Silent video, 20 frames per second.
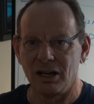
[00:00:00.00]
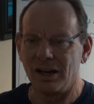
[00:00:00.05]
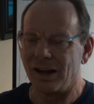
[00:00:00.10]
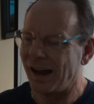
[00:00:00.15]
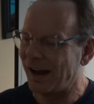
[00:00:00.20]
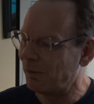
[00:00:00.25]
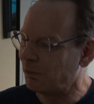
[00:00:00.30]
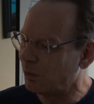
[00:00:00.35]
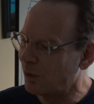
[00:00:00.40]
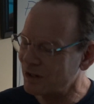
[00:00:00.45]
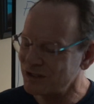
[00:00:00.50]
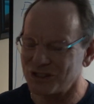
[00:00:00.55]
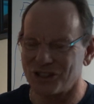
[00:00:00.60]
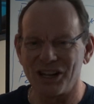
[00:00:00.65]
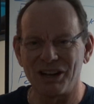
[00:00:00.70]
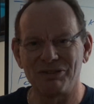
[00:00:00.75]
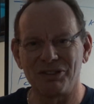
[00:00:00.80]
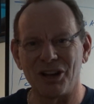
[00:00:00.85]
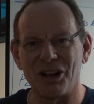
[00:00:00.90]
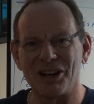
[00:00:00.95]
and once
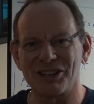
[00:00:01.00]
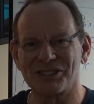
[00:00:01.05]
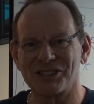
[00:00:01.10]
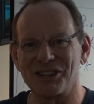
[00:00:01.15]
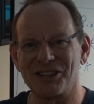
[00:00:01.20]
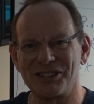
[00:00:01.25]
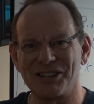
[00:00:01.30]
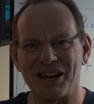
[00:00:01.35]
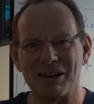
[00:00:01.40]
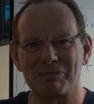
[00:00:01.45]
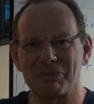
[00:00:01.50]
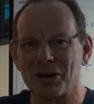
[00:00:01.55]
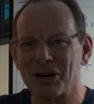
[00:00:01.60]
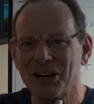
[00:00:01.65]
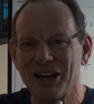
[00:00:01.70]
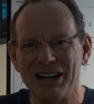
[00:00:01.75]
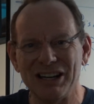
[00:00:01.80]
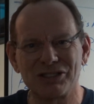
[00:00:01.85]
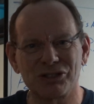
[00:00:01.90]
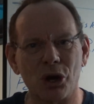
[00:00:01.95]
they've lost their
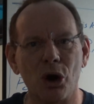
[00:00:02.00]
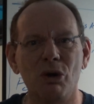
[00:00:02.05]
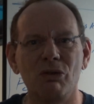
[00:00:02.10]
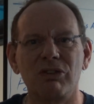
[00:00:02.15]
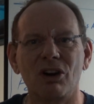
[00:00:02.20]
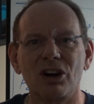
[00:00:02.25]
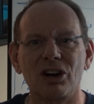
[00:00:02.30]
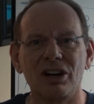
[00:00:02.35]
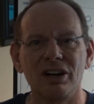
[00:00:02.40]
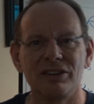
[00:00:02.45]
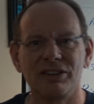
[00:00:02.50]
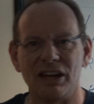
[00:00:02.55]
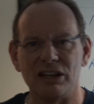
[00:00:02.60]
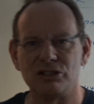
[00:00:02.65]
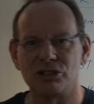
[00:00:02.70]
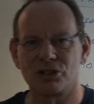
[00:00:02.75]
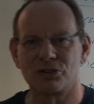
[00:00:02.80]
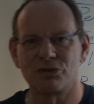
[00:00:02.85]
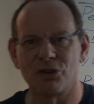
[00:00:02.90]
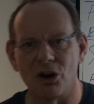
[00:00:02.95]
temper, it's over. They
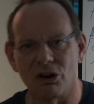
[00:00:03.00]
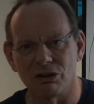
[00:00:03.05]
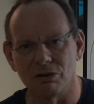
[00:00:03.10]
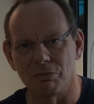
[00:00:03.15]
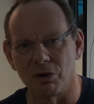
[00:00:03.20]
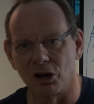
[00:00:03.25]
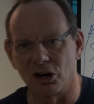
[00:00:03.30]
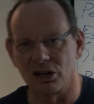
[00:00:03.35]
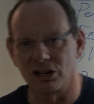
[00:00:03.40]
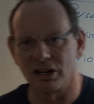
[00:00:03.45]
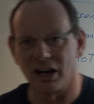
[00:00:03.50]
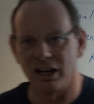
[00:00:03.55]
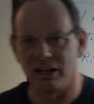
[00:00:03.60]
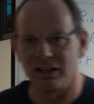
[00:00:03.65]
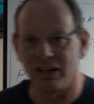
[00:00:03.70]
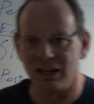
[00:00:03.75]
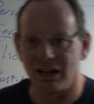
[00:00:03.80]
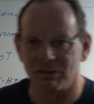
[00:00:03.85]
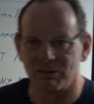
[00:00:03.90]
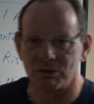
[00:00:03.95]
just fall apart and
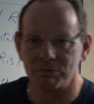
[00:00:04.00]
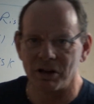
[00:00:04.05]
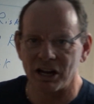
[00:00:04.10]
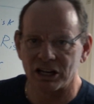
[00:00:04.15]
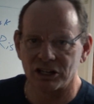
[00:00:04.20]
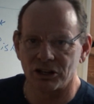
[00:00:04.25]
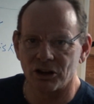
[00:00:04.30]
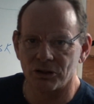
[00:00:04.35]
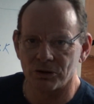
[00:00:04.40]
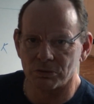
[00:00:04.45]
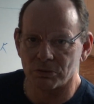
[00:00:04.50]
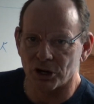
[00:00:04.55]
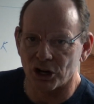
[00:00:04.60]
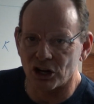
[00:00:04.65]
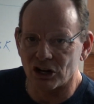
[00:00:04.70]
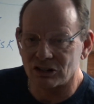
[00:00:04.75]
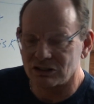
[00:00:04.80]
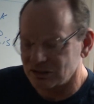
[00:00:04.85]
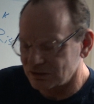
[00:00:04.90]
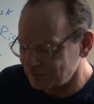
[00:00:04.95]
they never make another ball.